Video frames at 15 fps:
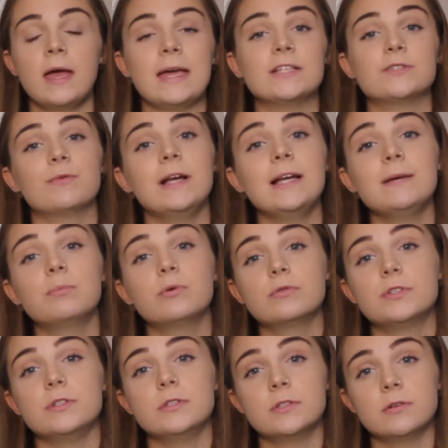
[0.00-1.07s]
It's really
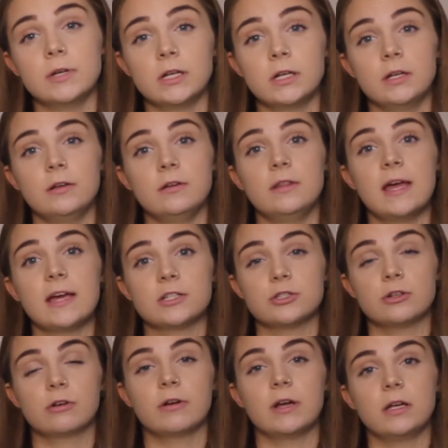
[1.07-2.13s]
important to include the
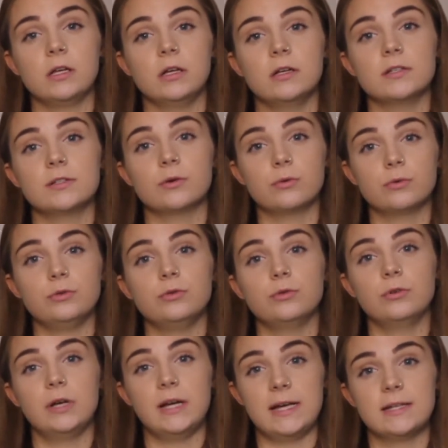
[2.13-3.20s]
extracurriculars on
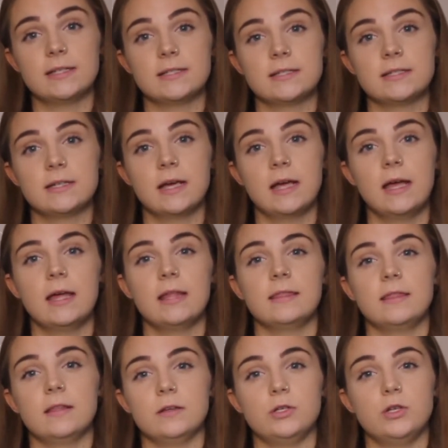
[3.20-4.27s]
your list
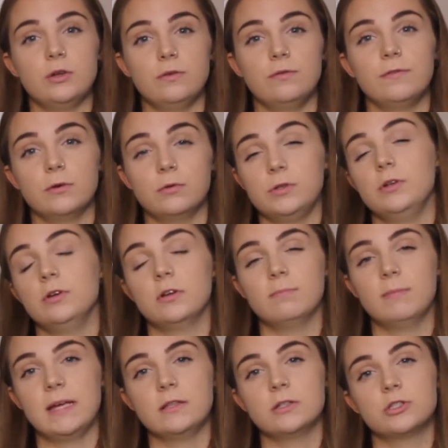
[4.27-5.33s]
that you feel you can
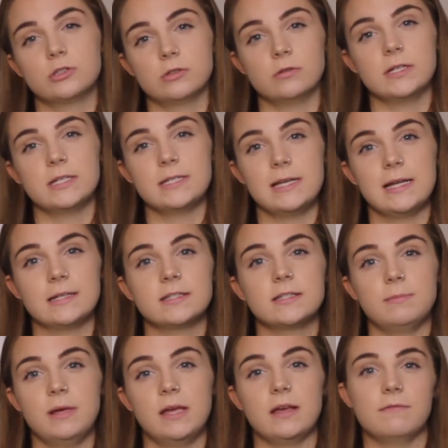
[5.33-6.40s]
make the strongest links
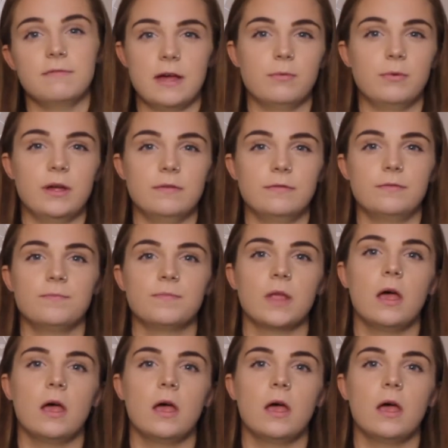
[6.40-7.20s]
to being a vet with.